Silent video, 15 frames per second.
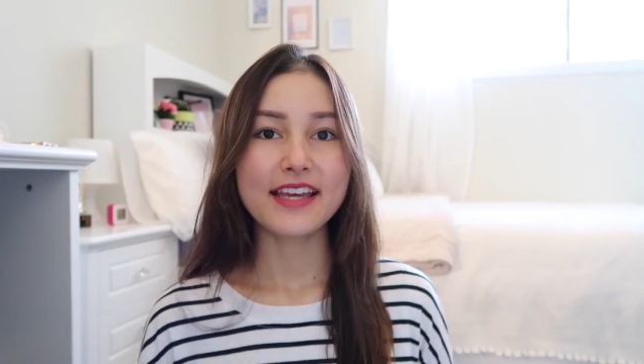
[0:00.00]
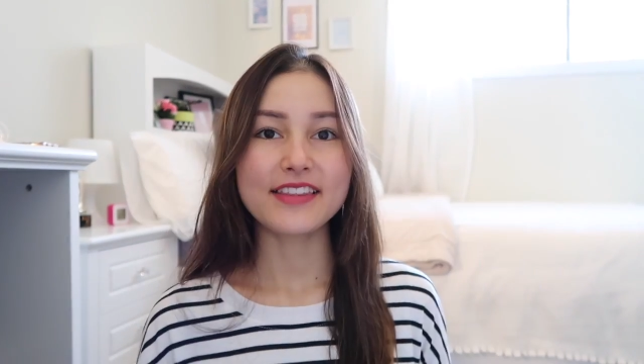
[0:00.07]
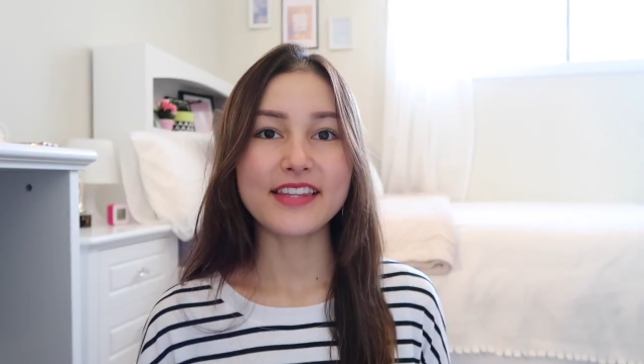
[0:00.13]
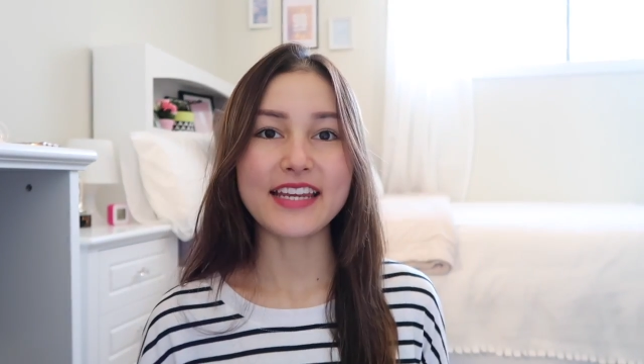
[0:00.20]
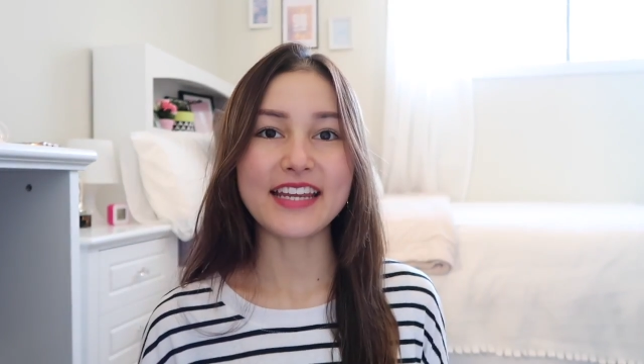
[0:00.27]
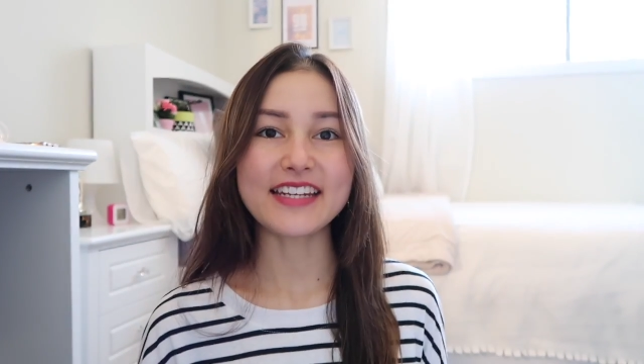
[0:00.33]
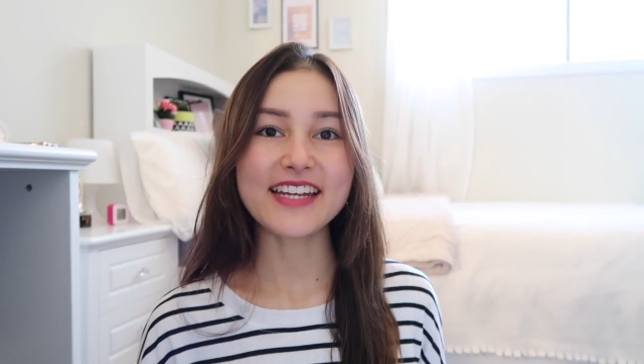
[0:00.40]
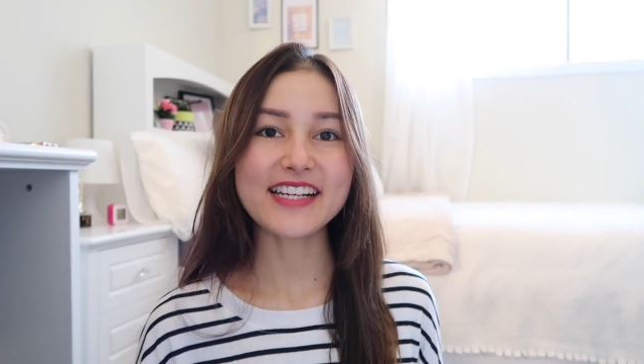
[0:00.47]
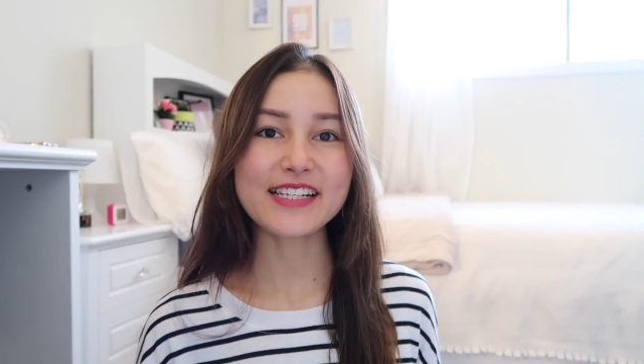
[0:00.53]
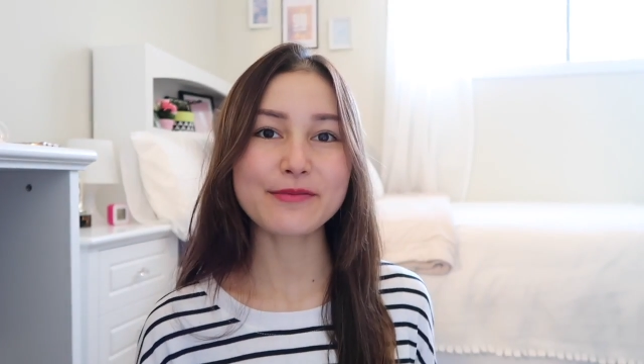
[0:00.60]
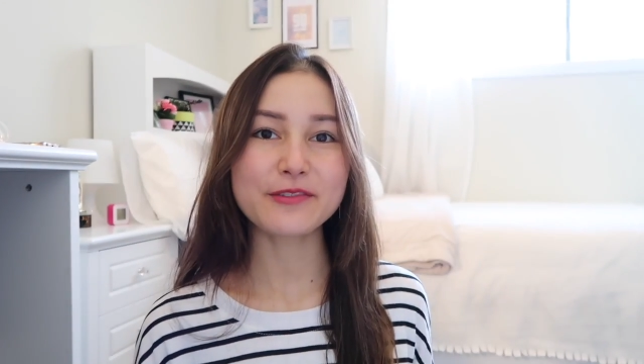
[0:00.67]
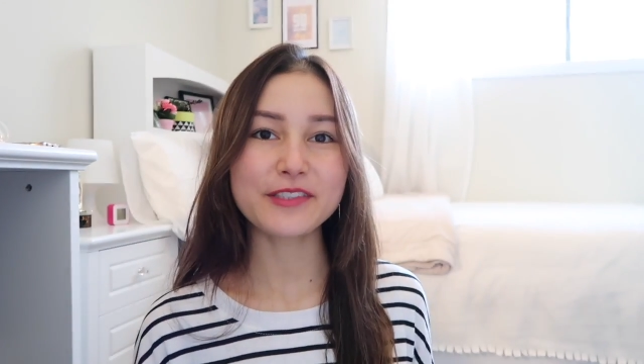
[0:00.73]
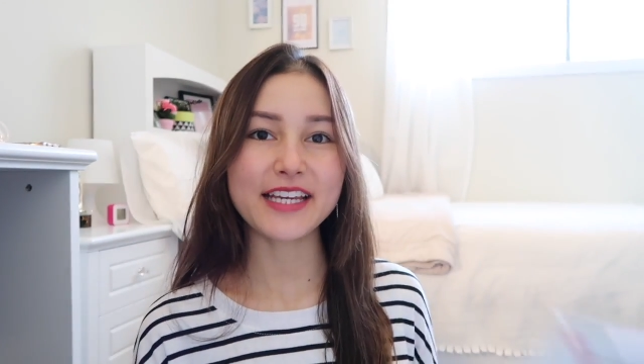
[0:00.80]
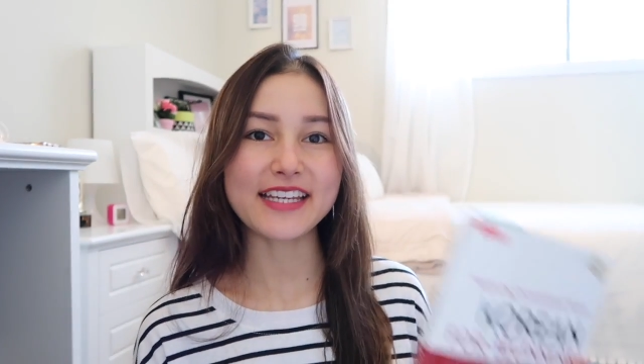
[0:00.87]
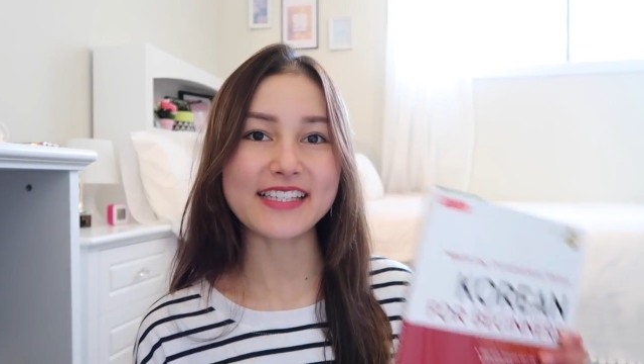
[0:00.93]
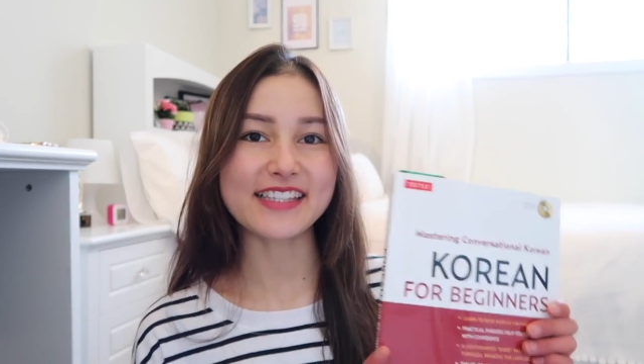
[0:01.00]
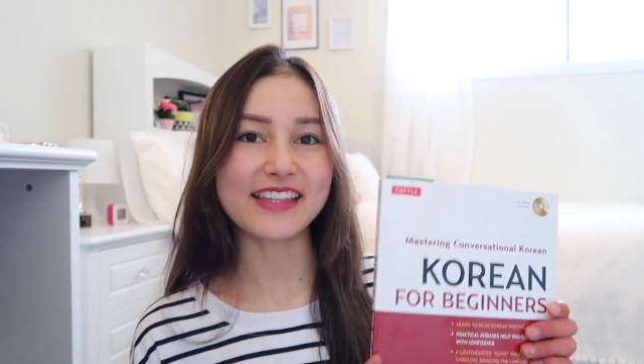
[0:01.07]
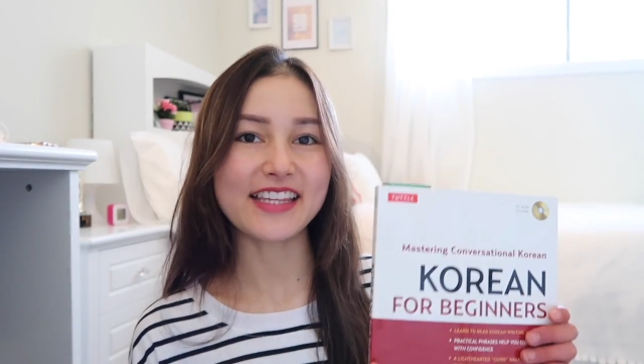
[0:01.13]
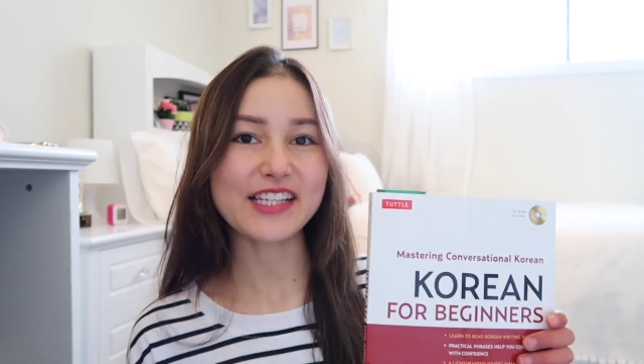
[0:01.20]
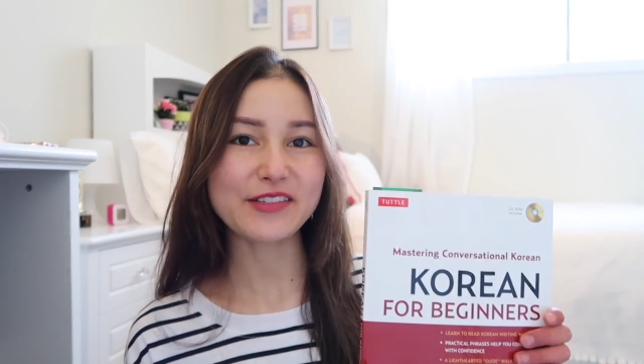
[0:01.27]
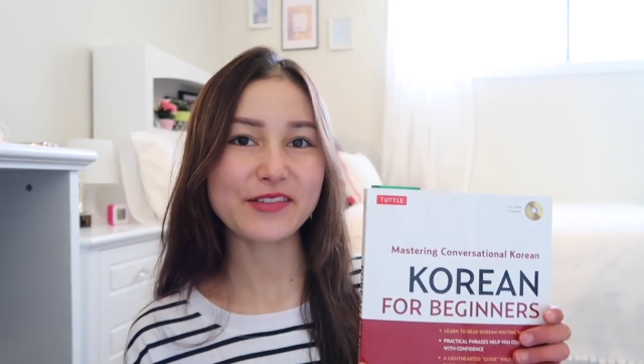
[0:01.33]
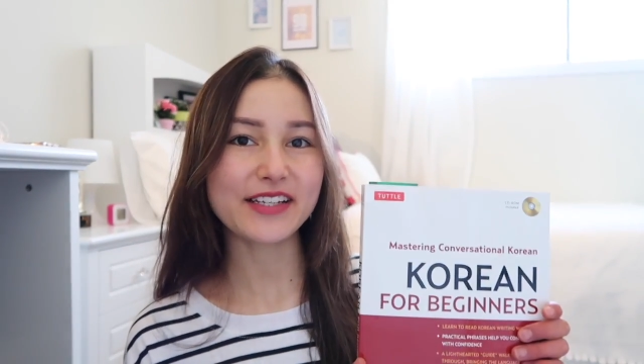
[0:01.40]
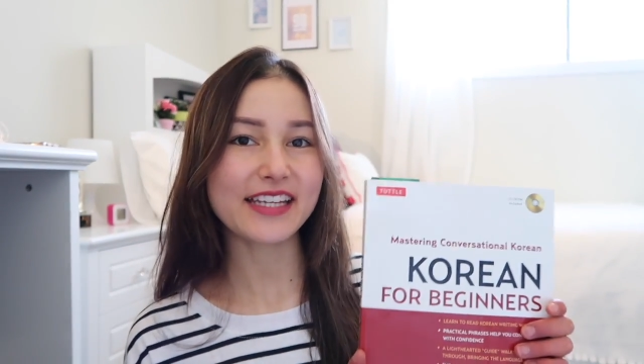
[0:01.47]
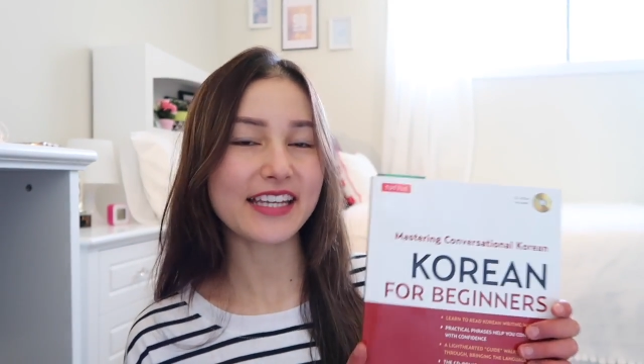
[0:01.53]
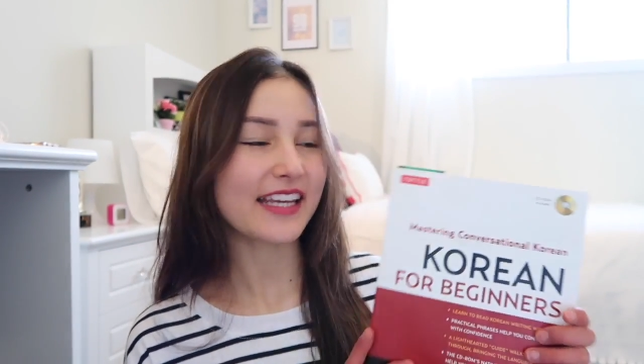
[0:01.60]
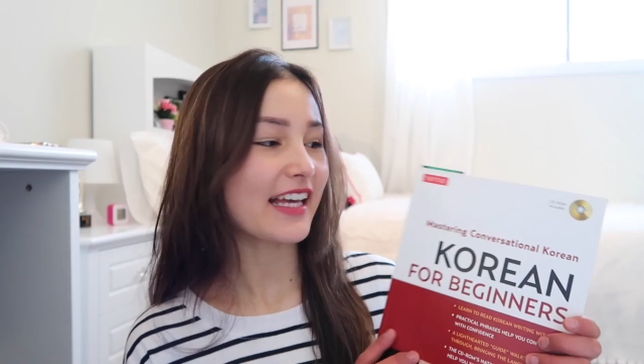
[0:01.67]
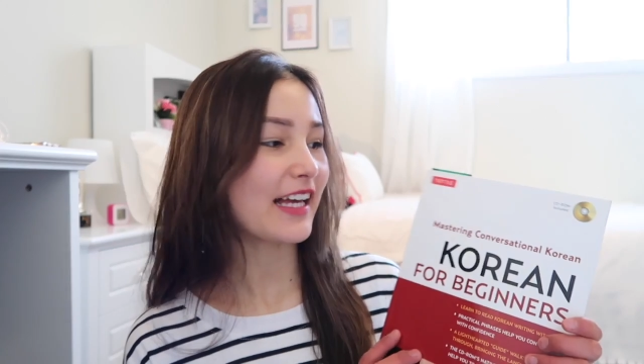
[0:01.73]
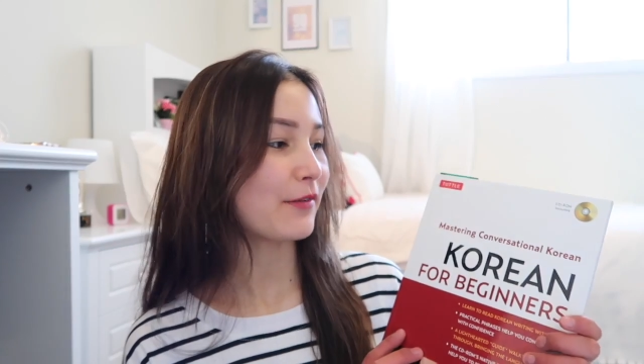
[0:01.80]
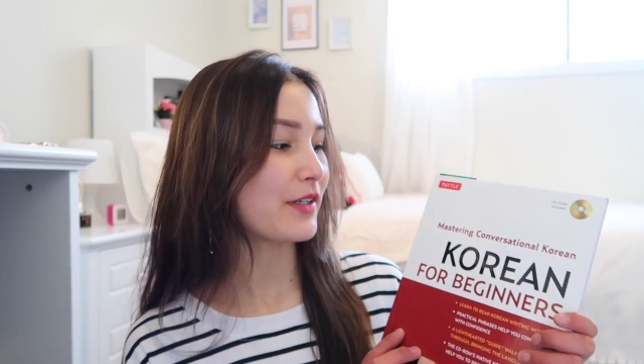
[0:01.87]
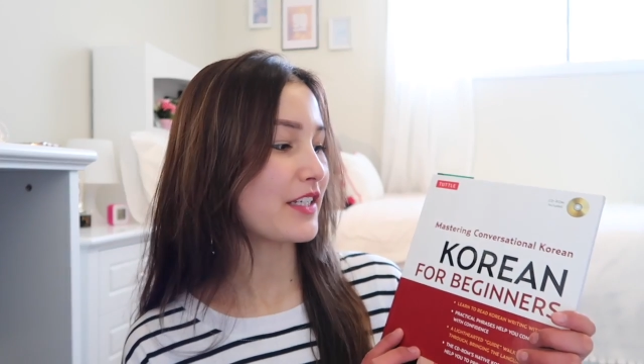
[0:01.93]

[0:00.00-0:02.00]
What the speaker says: The next book is this one here,